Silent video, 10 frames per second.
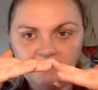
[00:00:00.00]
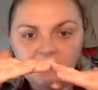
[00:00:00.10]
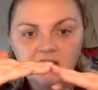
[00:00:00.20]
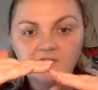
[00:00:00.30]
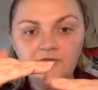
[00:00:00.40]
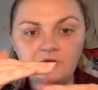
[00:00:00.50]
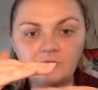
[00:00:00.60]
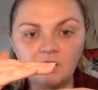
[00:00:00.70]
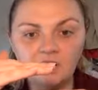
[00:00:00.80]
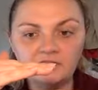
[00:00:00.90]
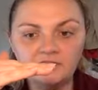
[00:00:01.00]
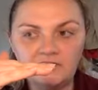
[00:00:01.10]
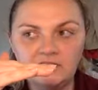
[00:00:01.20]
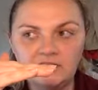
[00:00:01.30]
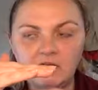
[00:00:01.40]
If you are
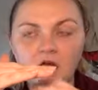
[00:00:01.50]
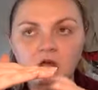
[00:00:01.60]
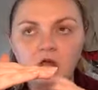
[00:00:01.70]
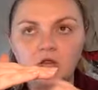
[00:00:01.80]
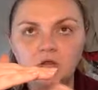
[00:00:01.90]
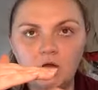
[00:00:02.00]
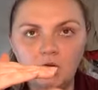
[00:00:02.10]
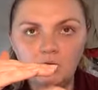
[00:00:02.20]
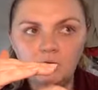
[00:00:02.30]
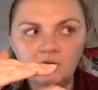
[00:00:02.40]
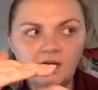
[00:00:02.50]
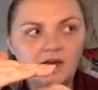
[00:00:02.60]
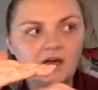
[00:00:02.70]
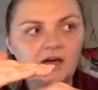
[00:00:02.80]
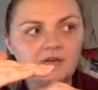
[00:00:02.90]
feeling low,
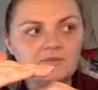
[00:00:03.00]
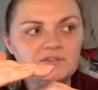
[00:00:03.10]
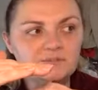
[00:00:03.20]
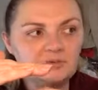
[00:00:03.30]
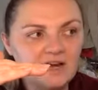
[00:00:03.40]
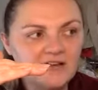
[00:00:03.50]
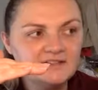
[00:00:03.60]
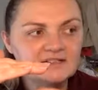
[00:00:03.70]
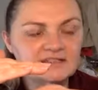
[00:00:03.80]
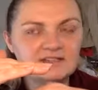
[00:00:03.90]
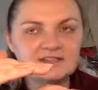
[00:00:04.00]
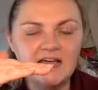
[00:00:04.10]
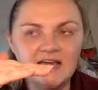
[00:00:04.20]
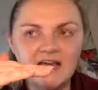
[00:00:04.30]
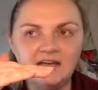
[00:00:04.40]
depressed,
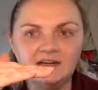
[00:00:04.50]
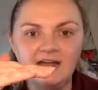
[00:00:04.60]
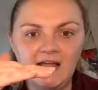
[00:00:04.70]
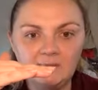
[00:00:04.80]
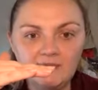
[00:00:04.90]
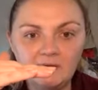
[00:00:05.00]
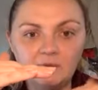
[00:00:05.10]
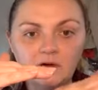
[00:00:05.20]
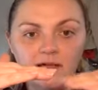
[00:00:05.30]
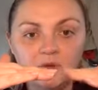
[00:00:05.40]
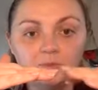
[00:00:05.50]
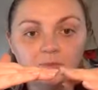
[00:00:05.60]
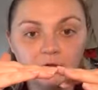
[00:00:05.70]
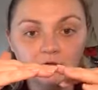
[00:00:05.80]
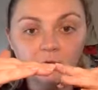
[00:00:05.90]
sad, unhappy, it will
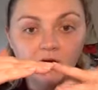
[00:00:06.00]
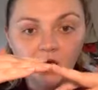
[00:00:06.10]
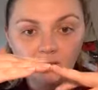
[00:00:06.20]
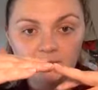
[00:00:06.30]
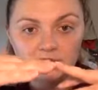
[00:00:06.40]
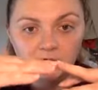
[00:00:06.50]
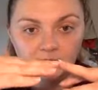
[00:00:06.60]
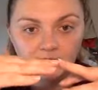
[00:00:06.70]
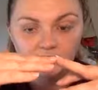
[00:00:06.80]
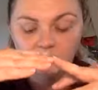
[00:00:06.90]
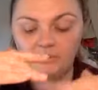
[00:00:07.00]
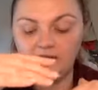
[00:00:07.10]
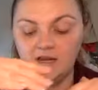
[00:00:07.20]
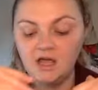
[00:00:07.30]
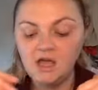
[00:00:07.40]
help bring you up to a middle
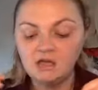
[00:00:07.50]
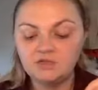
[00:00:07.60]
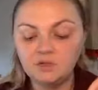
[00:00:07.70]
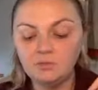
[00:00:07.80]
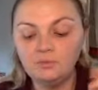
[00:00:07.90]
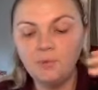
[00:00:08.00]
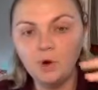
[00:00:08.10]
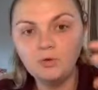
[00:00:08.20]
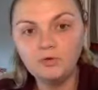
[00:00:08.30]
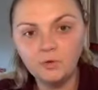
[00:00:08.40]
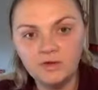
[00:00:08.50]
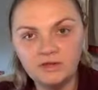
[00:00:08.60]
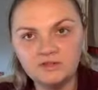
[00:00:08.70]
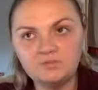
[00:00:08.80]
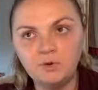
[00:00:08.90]
point. So both
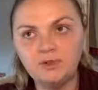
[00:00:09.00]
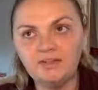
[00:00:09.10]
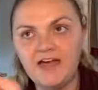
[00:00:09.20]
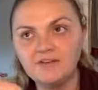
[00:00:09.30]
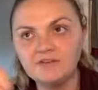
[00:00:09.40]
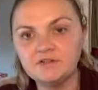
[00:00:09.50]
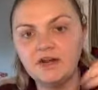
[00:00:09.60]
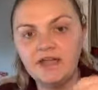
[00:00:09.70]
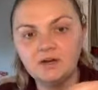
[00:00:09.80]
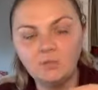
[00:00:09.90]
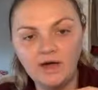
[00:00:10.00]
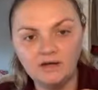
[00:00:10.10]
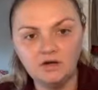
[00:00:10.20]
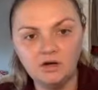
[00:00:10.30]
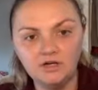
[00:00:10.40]
oils, both lavender and
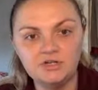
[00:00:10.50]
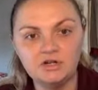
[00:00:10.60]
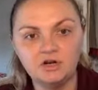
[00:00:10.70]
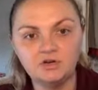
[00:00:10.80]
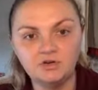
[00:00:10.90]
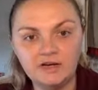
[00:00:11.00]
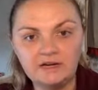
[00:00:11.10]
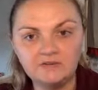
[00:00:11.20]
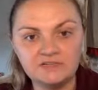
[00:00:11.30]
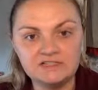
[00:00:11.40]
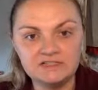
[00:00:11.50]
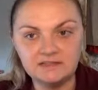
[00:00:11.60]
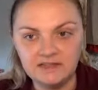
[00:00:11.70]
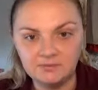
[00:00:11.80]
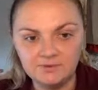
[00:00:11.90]
wild orange, are great for sleep.